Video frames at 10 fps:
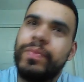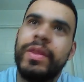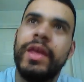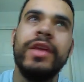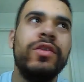
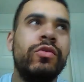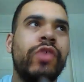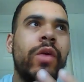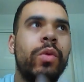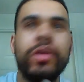you don't want
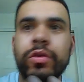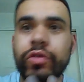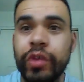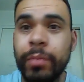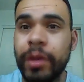to lose your
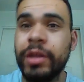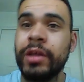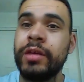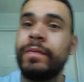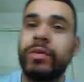money.
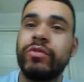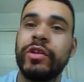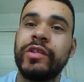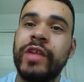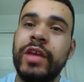That's what I'm trying to say.
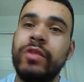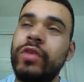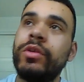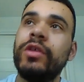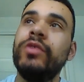You don't want to
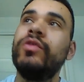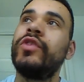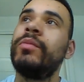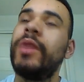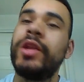lose your
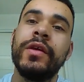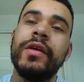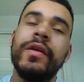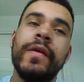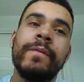money
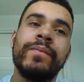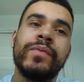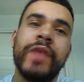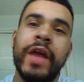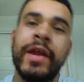and
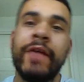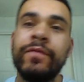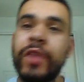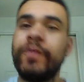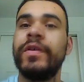then have
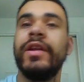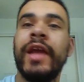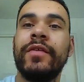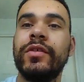nothing left.